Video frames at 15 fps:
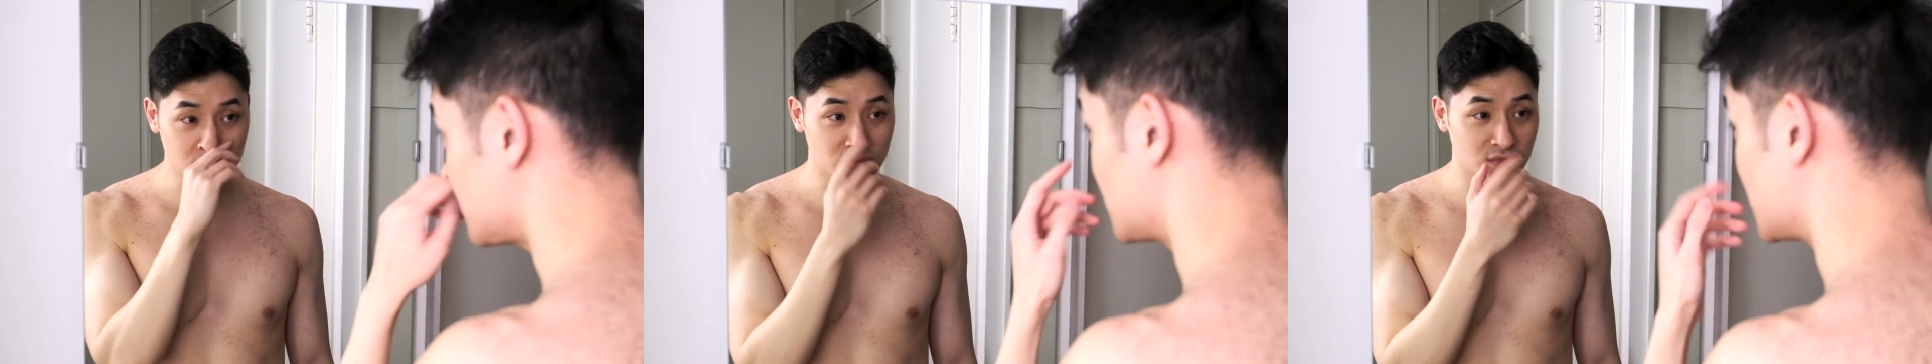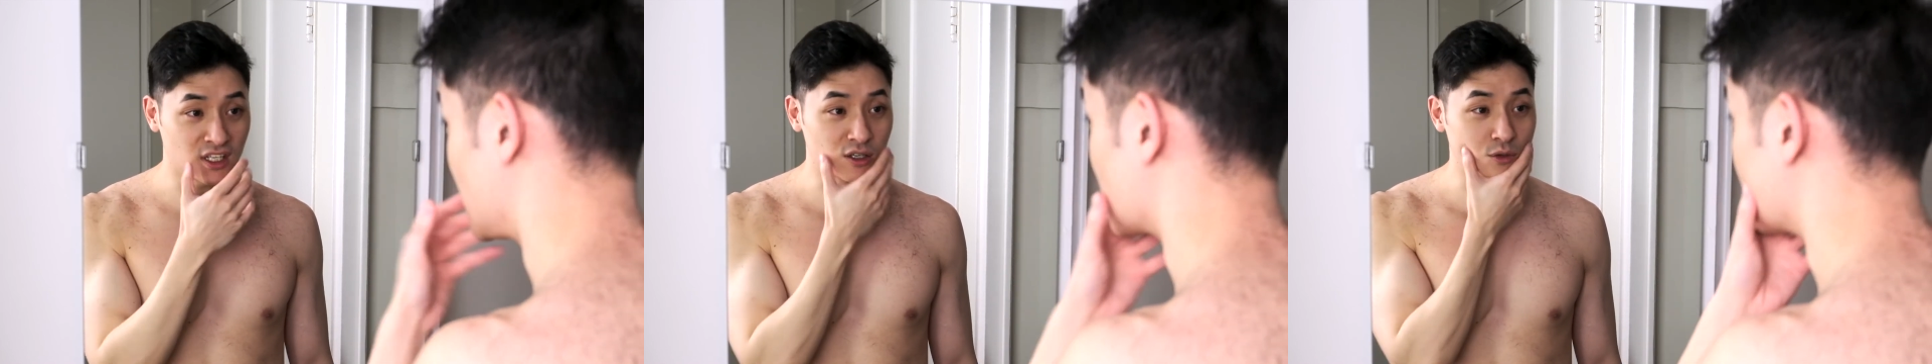
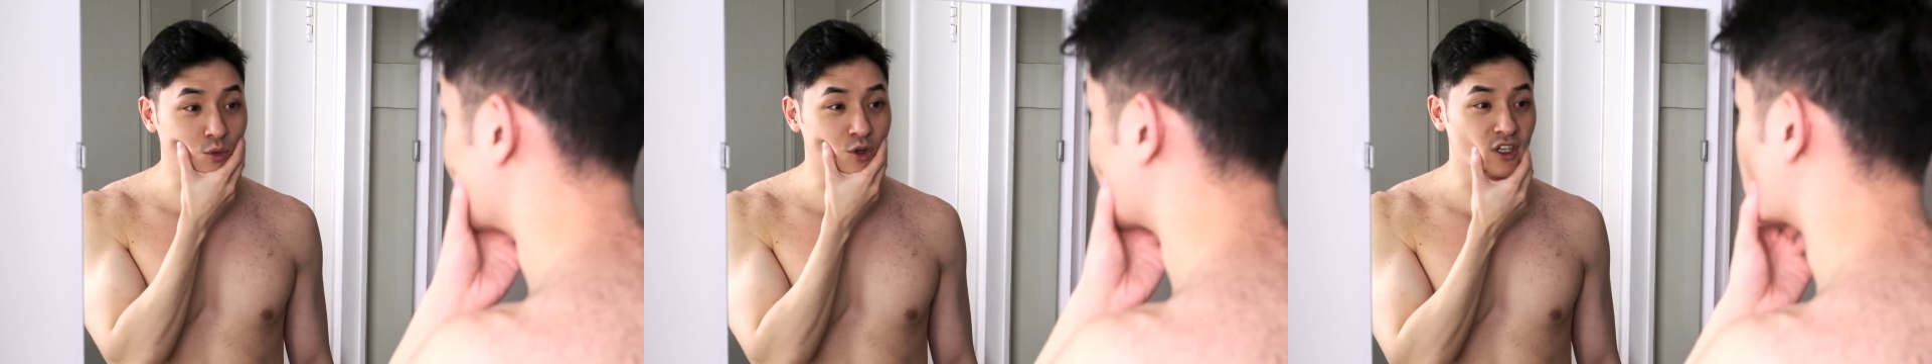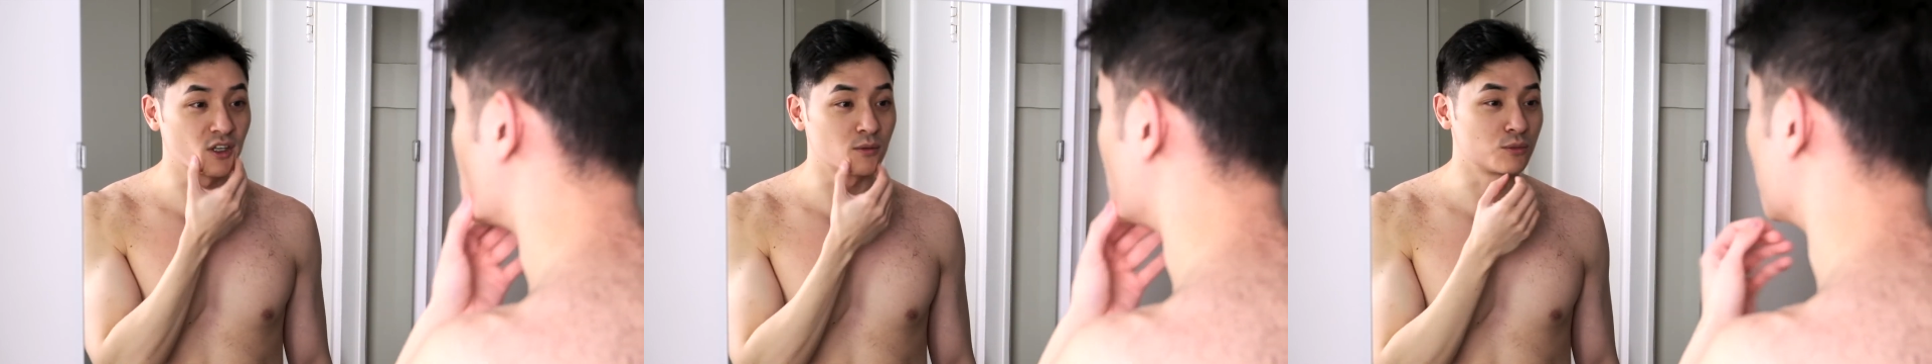Like,
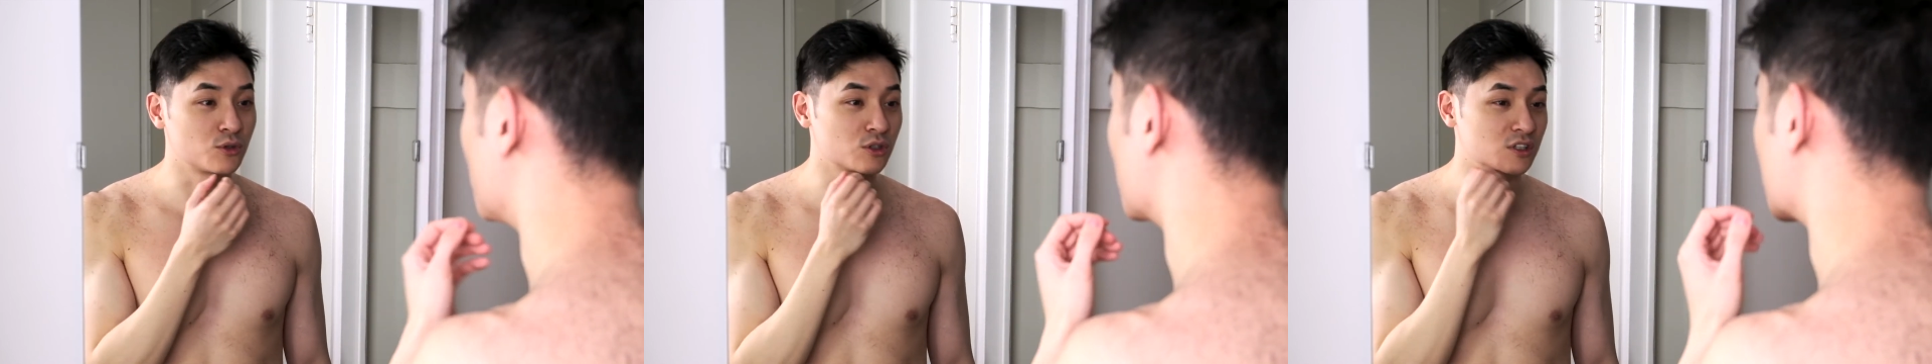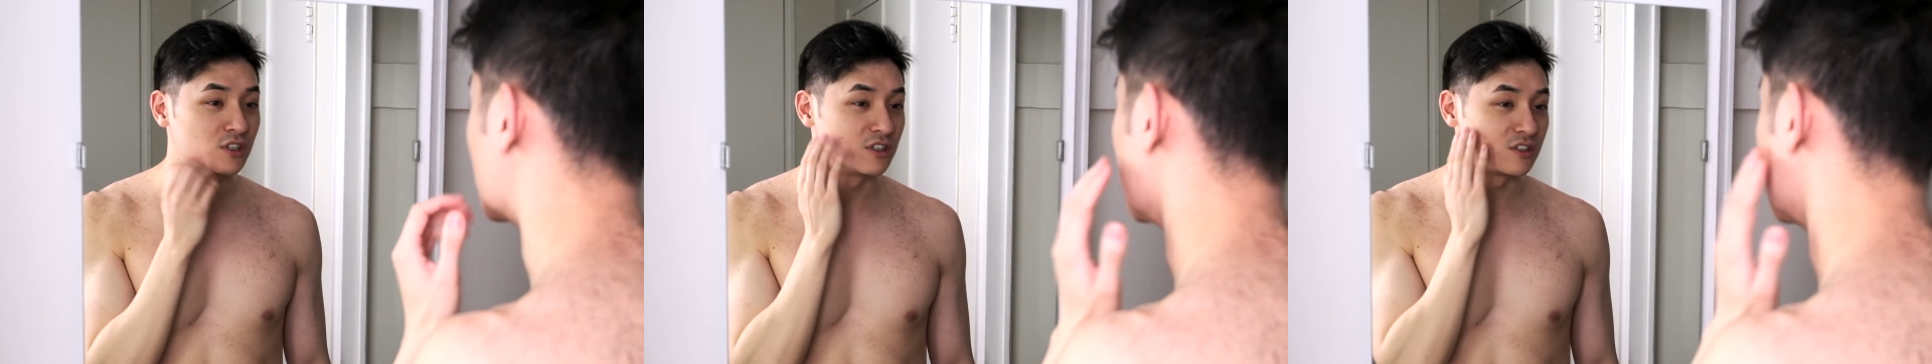work out
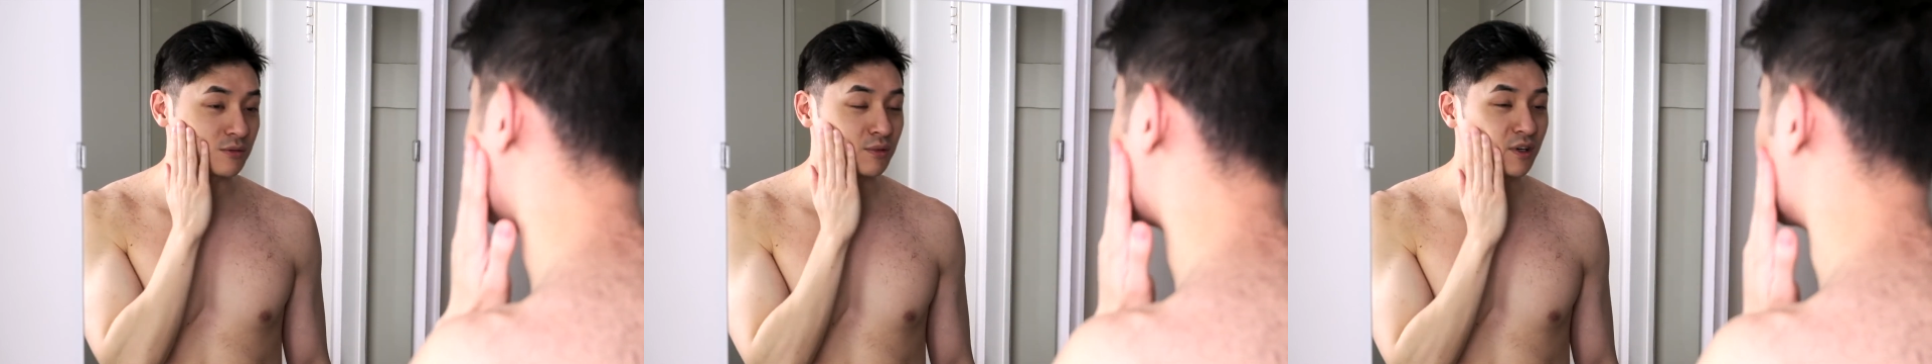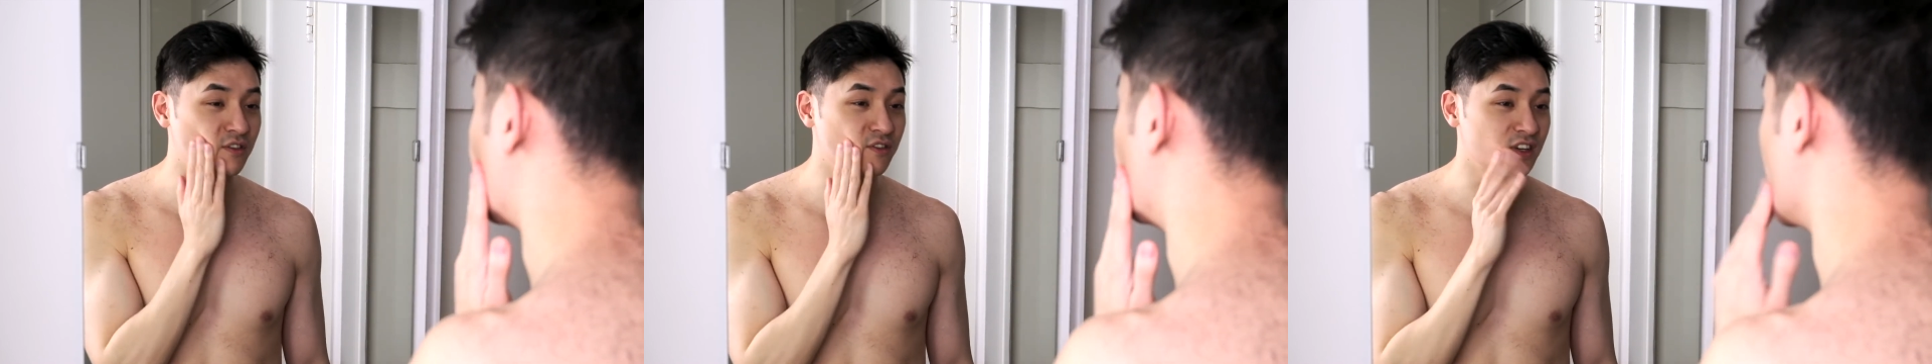more, because
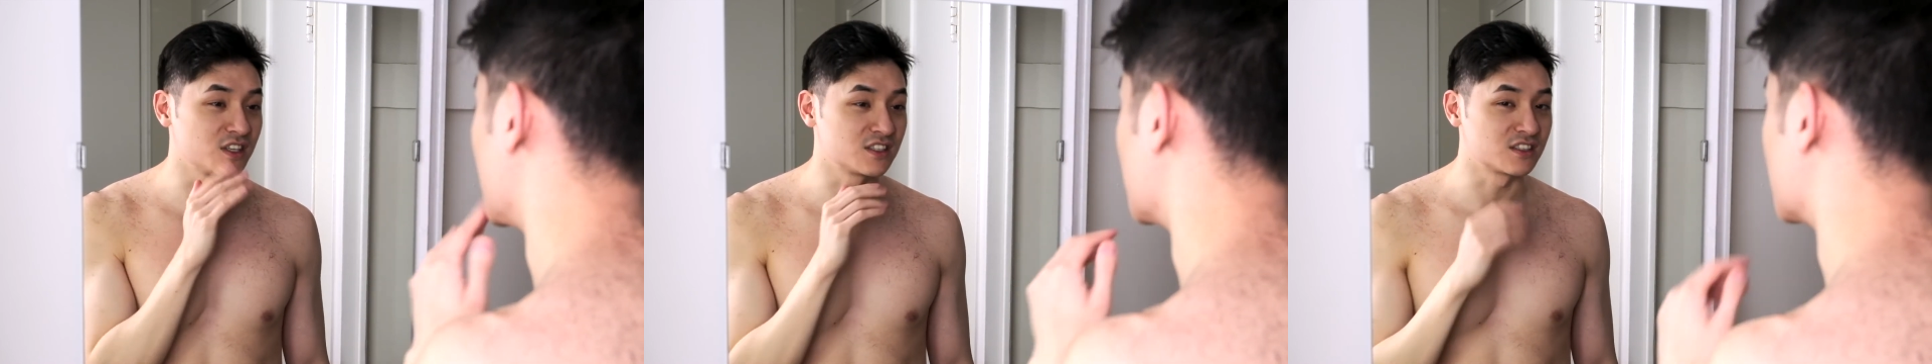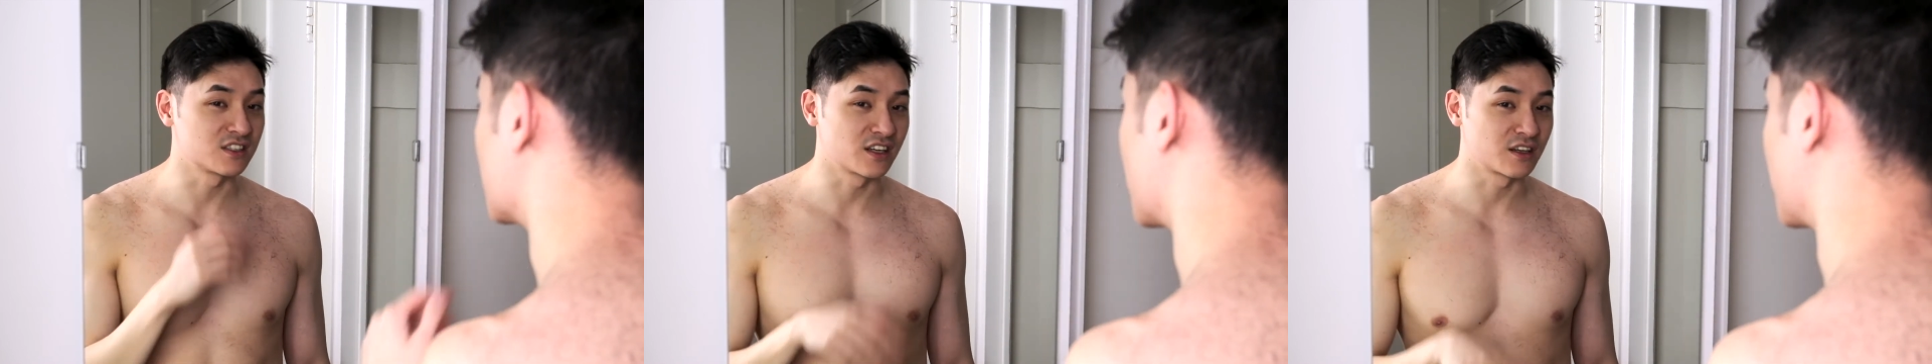my face
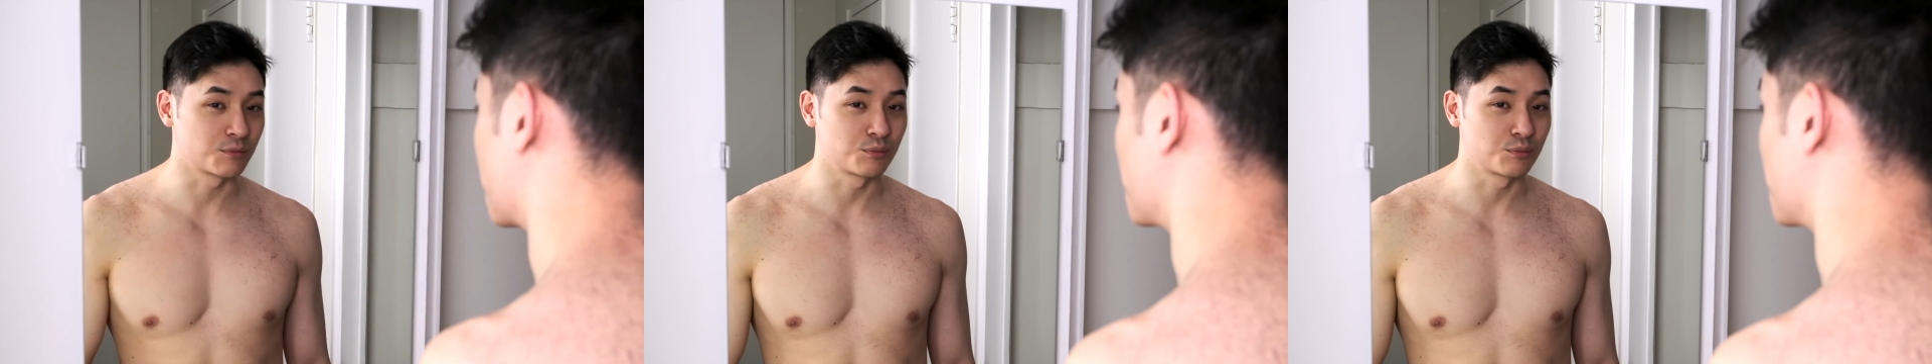is getting